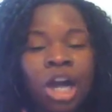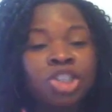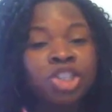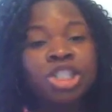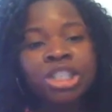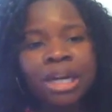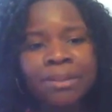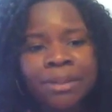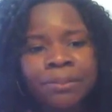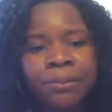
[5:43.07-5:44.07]
Should young
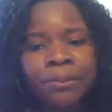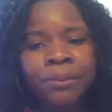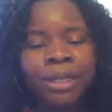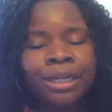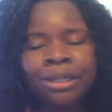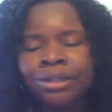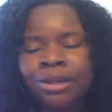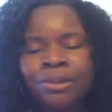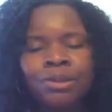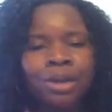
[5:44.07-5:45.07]
people, and
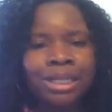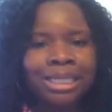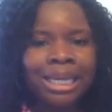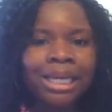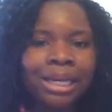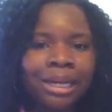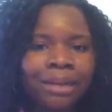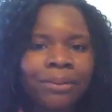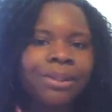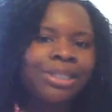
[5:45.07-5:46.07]
I was talking to Inga,
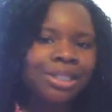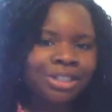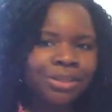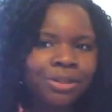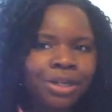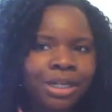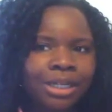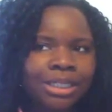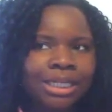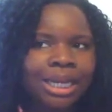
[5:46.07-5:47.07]
we went to the gym
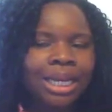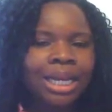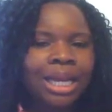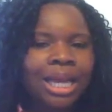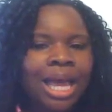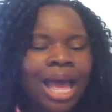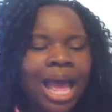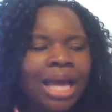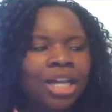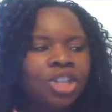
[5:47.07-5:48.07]
earlier today,
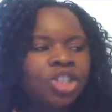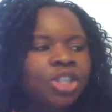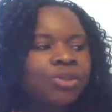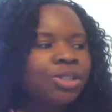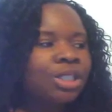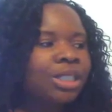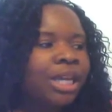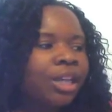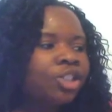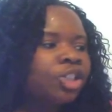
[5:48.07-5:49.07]
and she was just
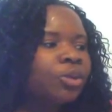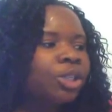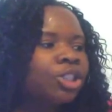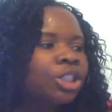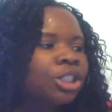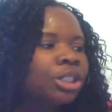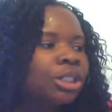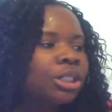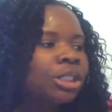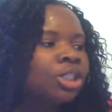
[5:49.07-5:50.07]
saying she
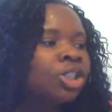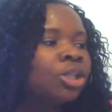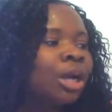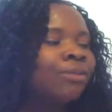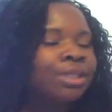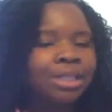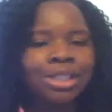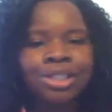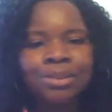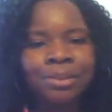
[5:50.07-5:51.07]
wishes, we
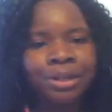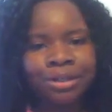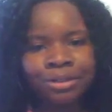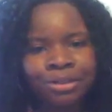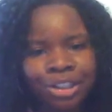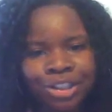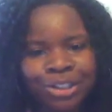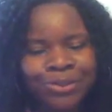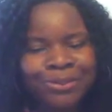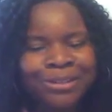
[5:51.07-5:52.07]
are
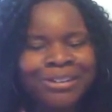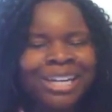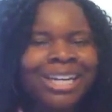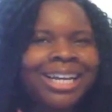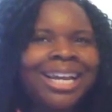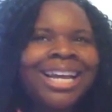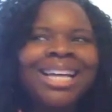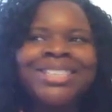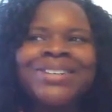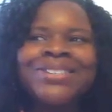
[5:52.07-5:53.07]
Christian women, right?
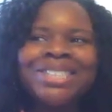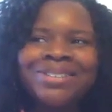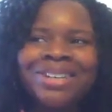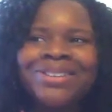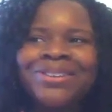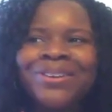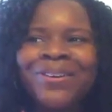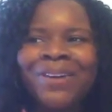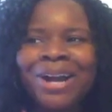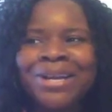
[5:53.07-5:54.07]
So she went through the
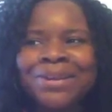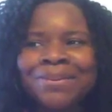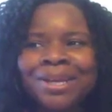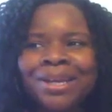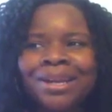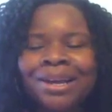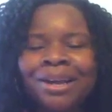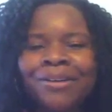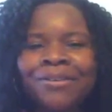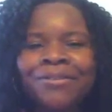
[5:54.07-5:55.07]
whole argument
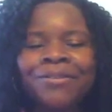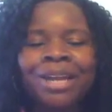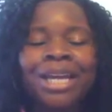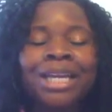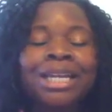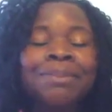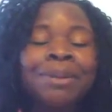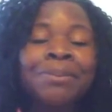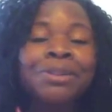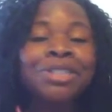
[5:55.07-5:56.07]
of, like,
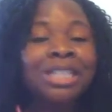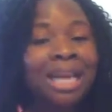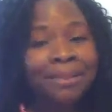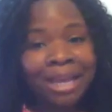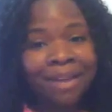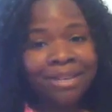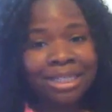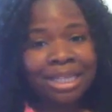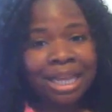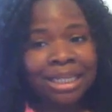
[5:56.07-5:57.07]
people should not be having
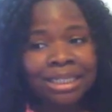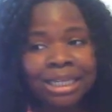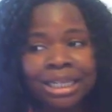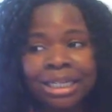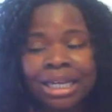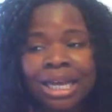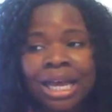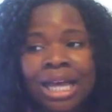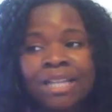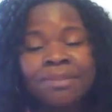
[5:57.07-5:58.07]
sex, and
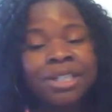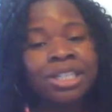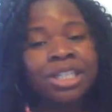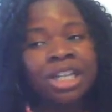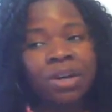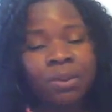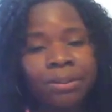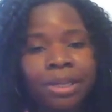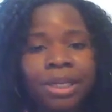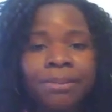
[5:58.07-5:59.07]
especially young
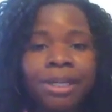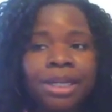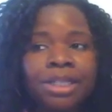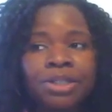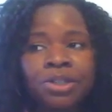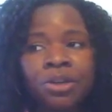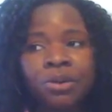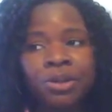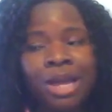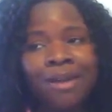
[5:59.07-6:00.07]
women, because
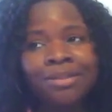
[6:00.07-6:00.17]
when you have